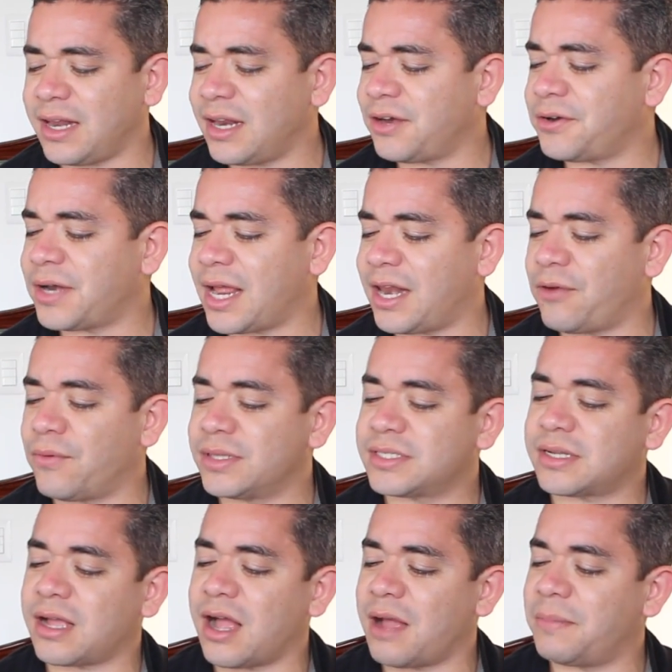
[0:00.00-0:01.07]
nine hundred ninety-one
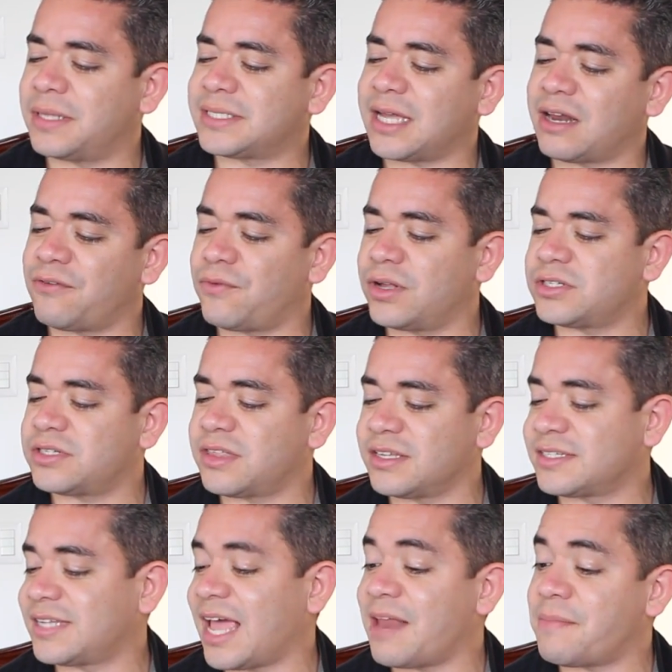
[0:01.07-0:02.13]
comments, out of which the
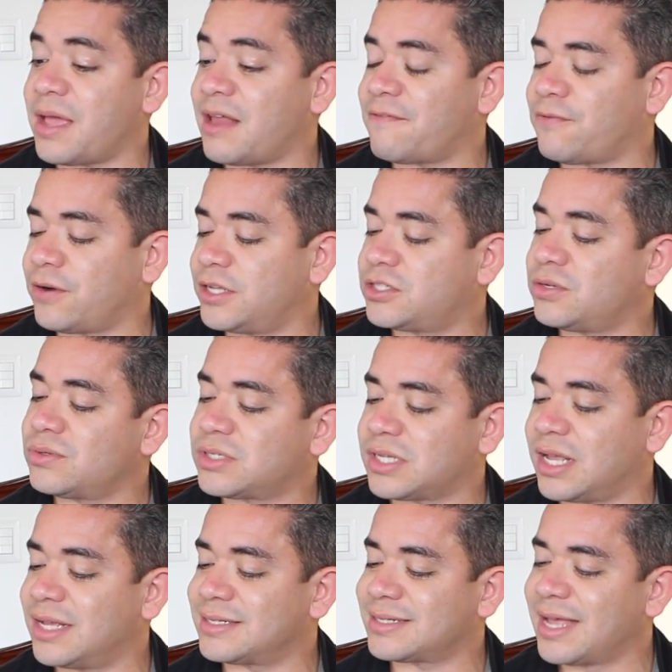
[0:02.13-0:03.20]
Sandman forty-two
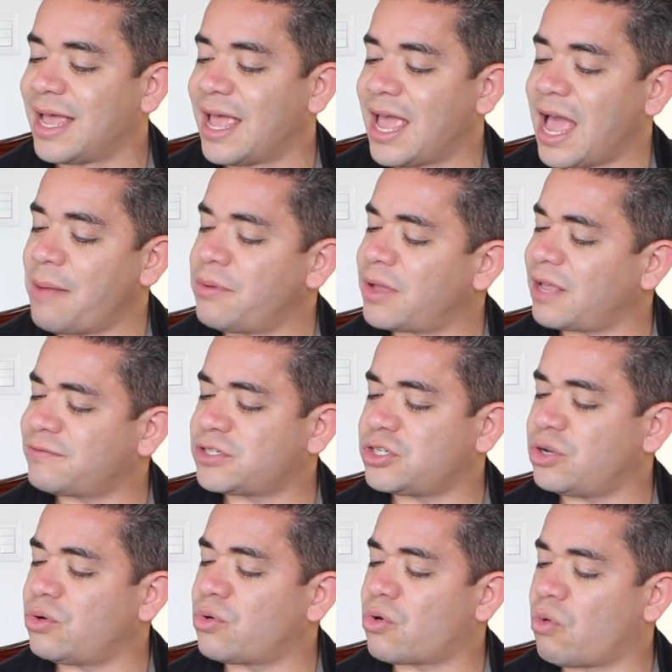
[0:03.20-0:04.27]
says, Apple gives
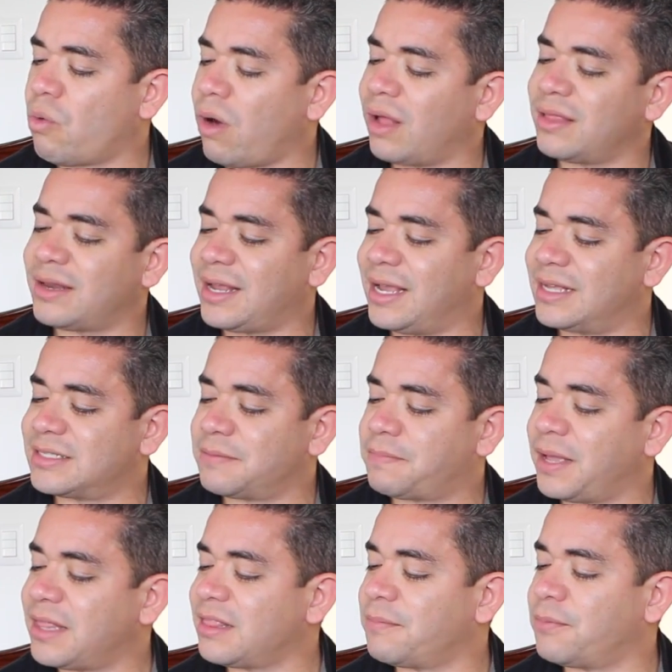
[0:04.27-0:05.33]
you quality,
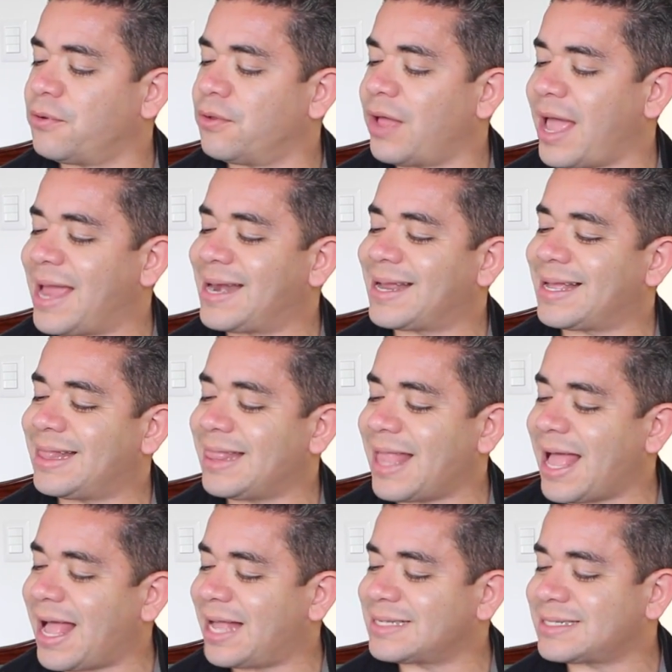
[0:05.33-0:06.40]
dependable, and
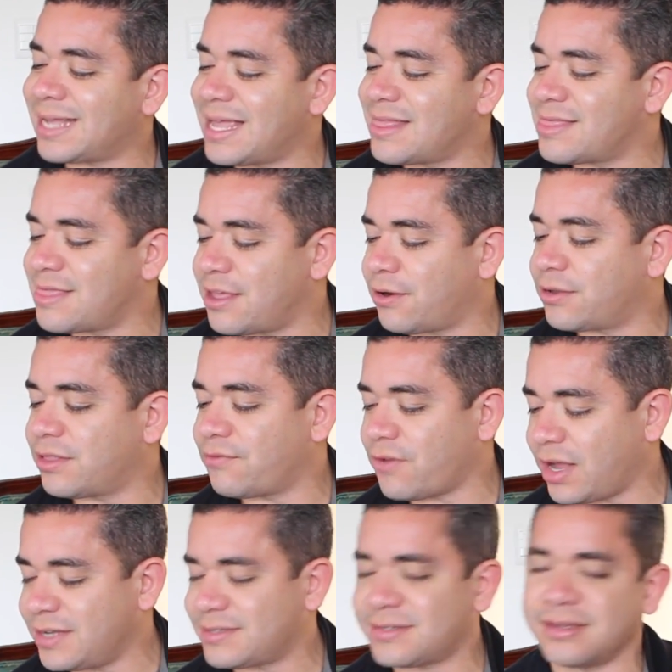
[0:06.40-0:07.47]
class in their
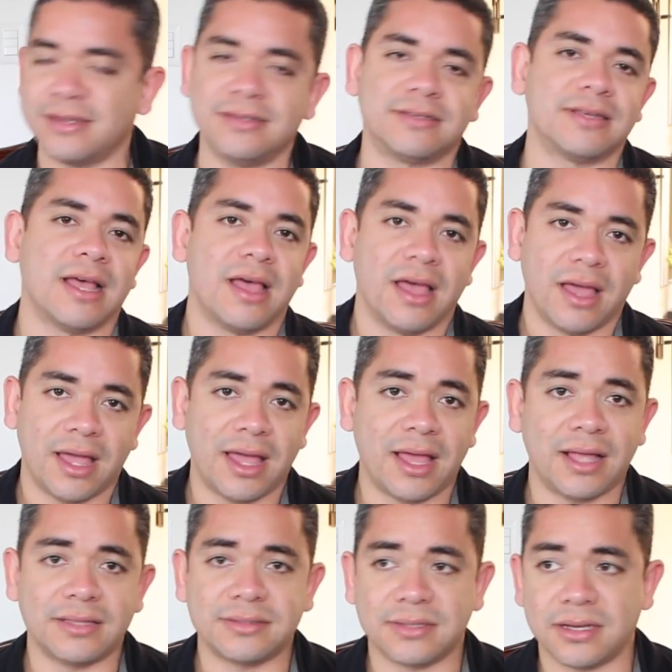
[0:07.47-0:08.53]
devices.
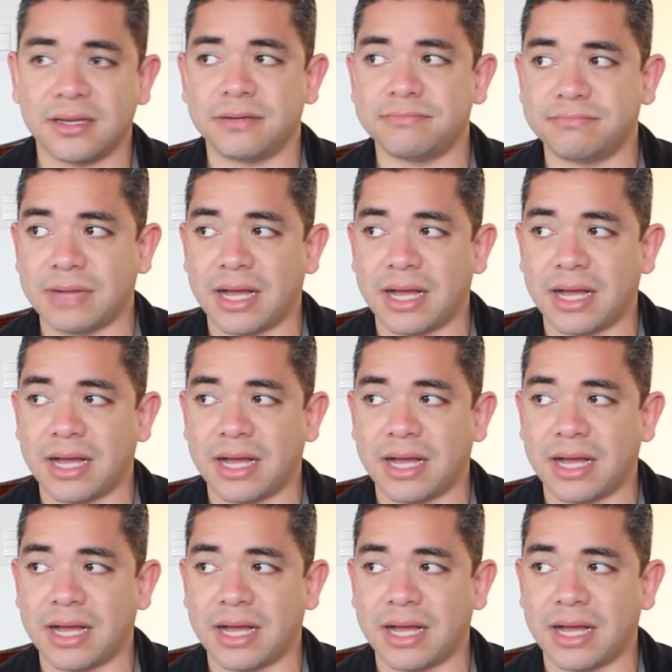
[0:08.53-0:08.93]
And uh,